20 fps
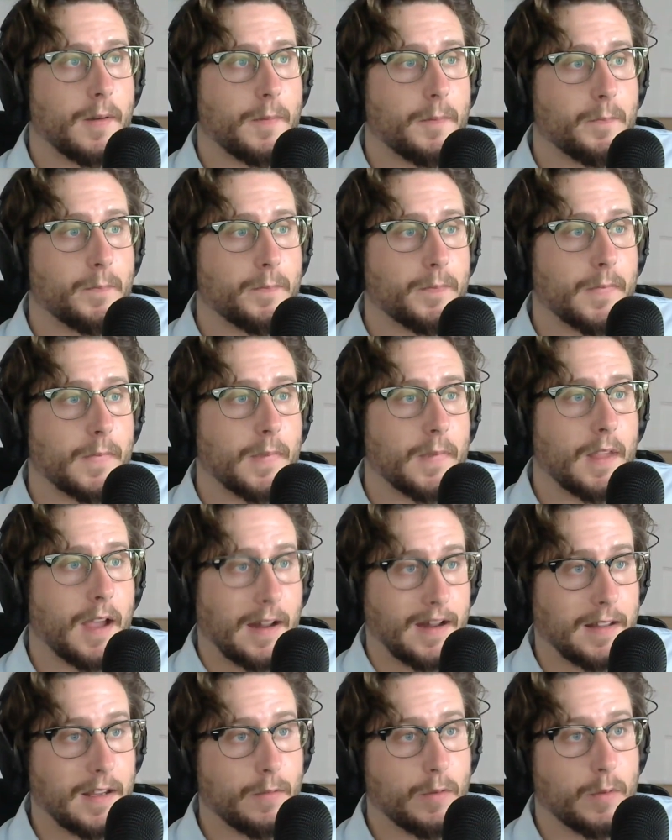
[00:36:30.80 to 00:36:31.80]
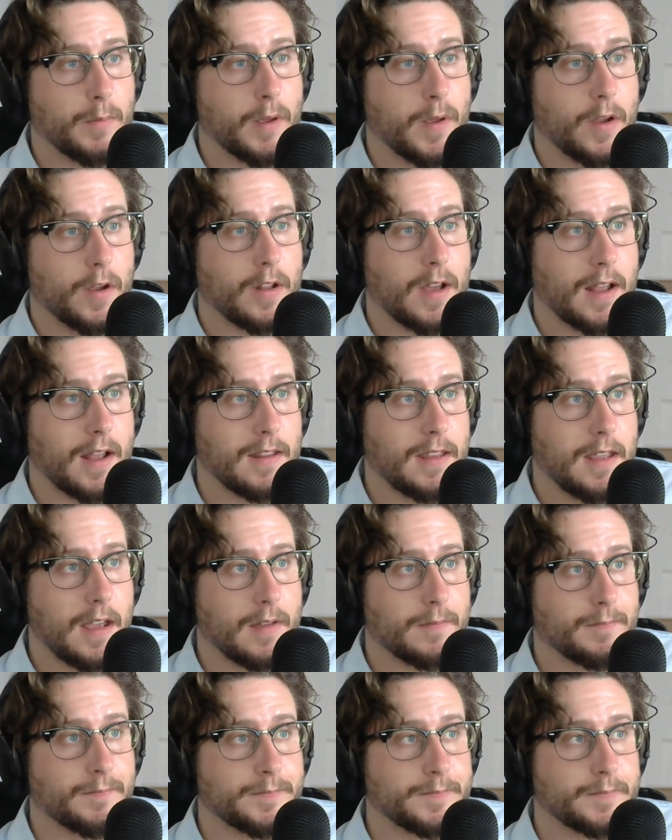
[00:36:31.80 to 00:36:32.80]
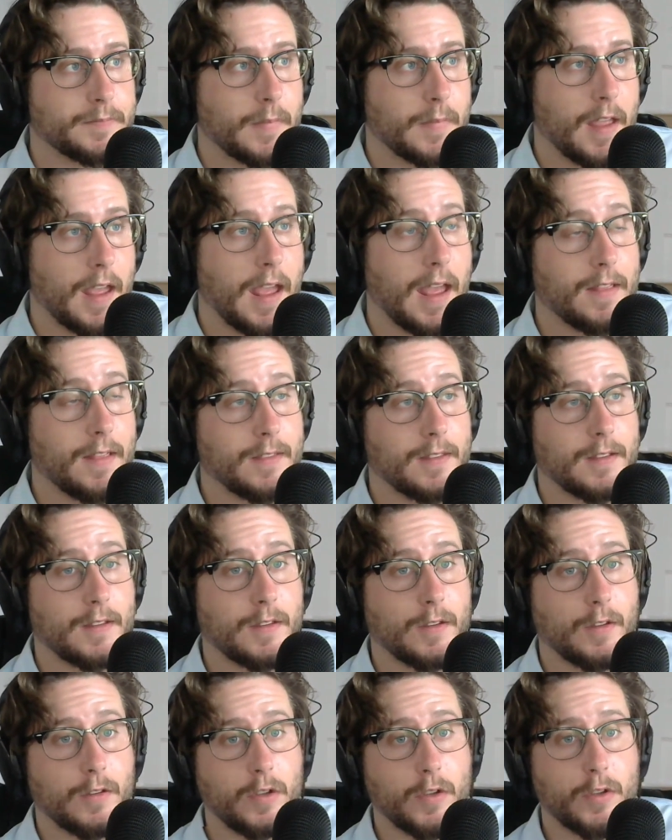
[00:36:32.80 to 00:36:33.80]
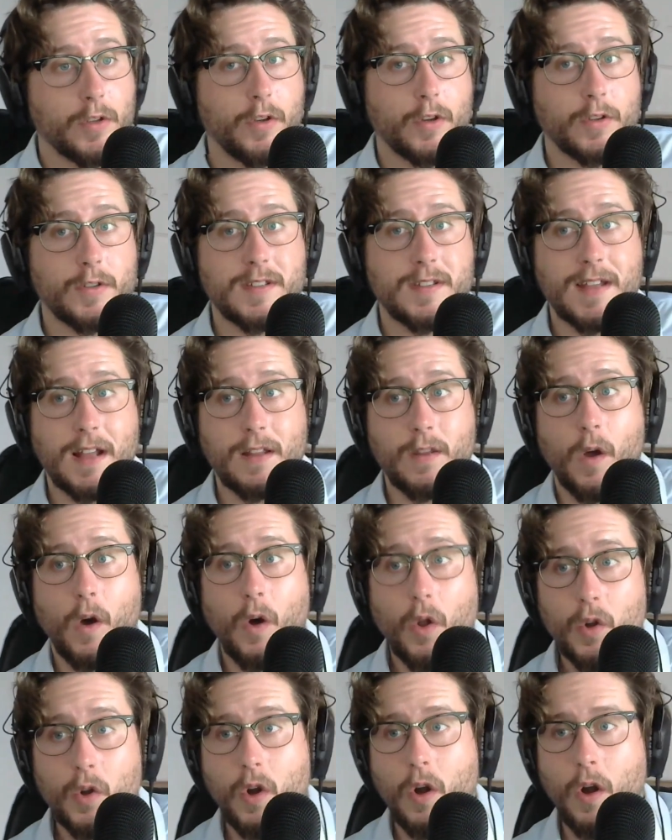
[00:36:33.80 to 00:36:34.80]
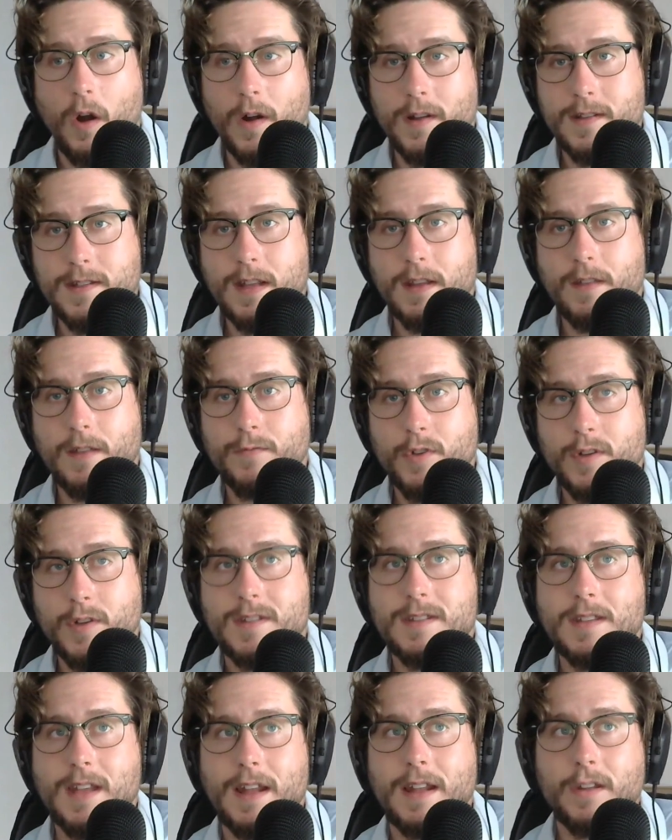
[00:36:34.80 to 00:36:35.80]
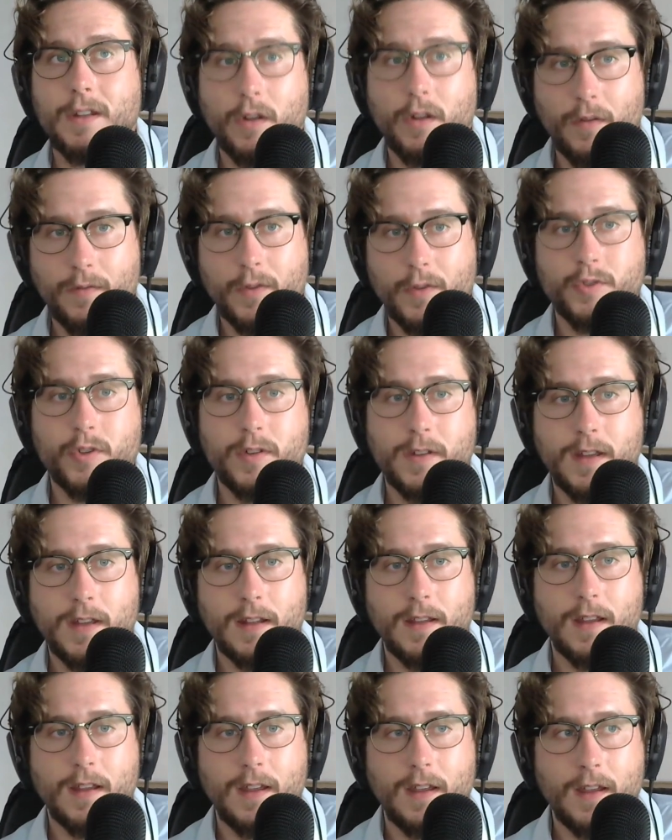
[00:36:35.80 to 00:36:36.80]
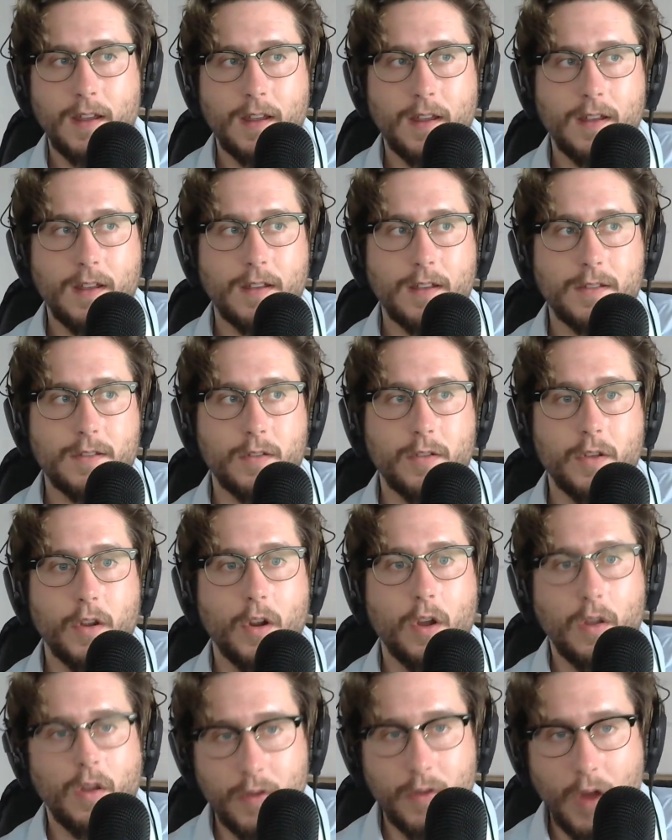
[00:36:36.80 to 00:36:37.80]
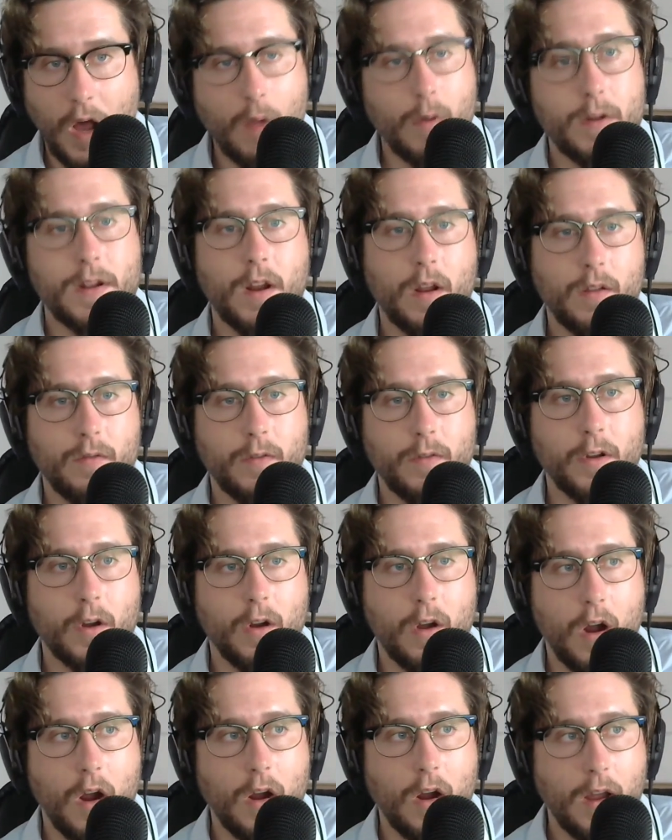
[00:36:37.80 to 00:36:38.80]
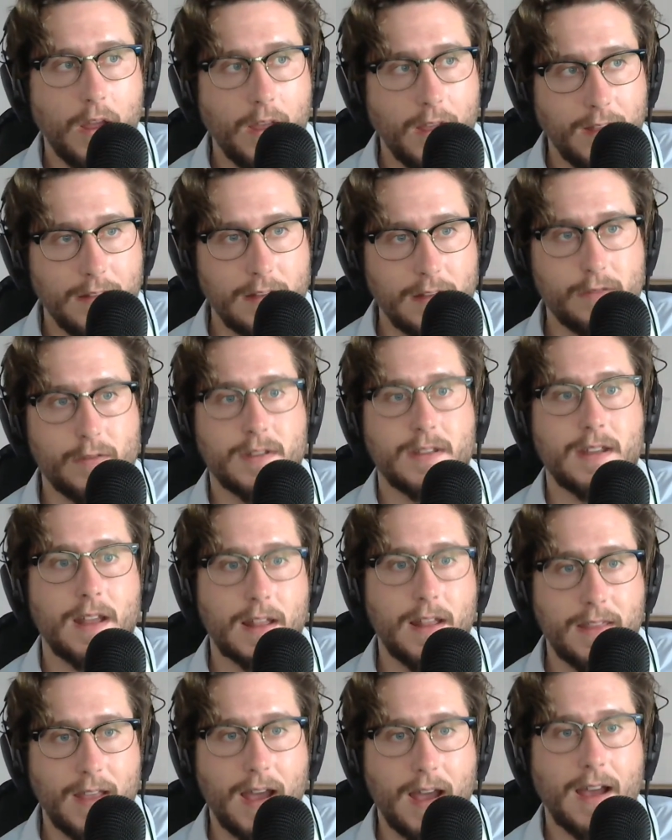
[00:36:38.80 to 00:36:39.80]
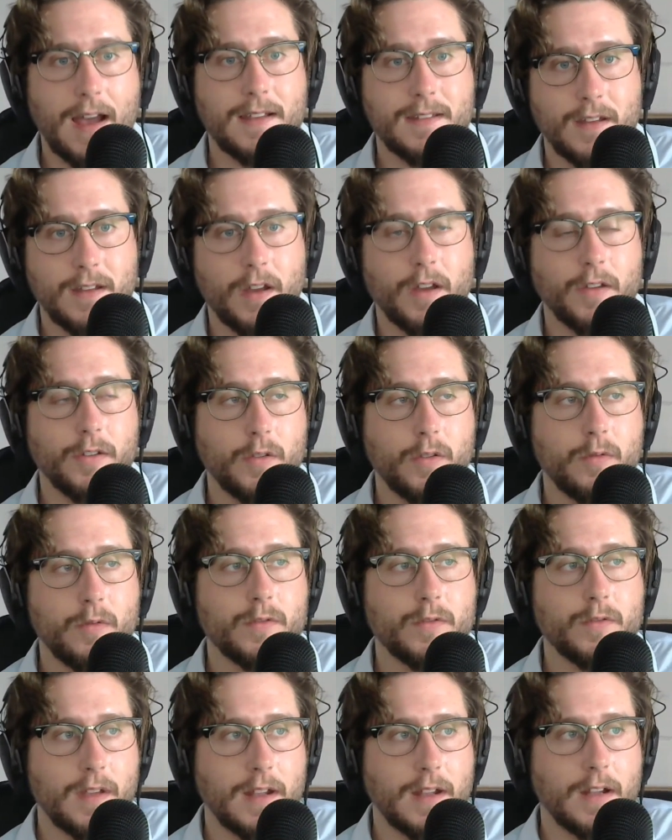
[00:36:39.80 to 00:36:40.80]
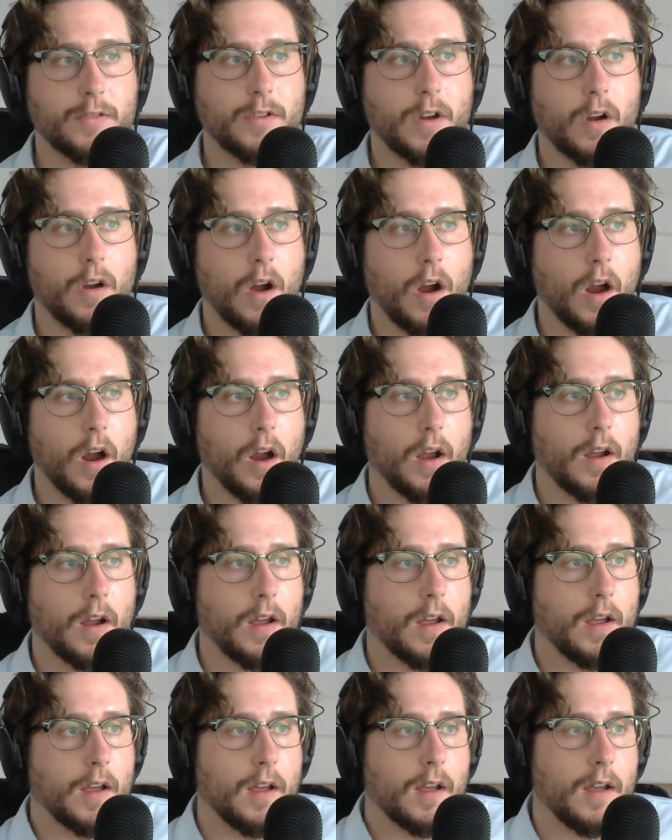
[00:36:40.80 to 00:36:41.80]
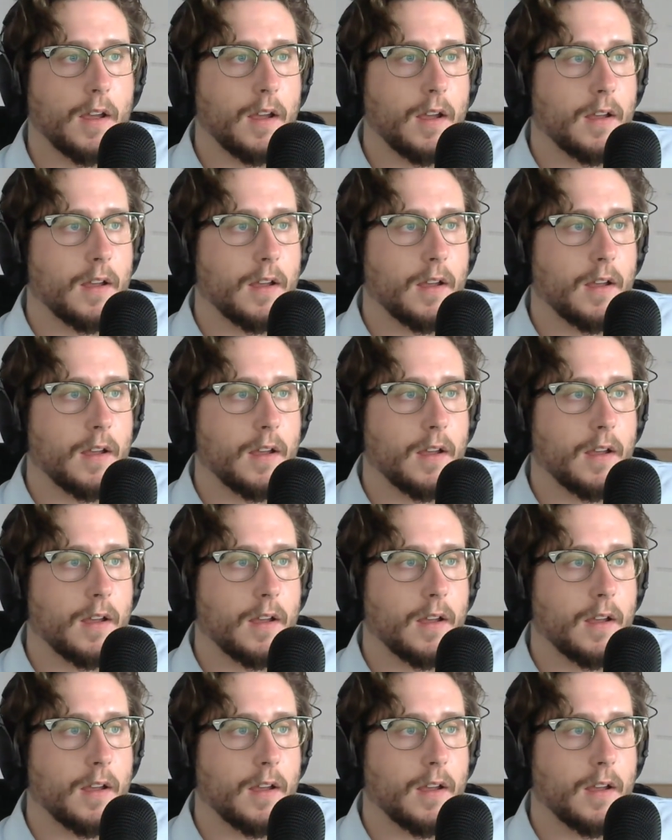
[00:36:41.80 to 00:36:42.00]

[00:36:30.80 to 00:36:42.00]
I think it would be a good idea, and you could sell the whole car instead of just selling the conversion kit. So you already convert a car and then you sell it as a used electric car.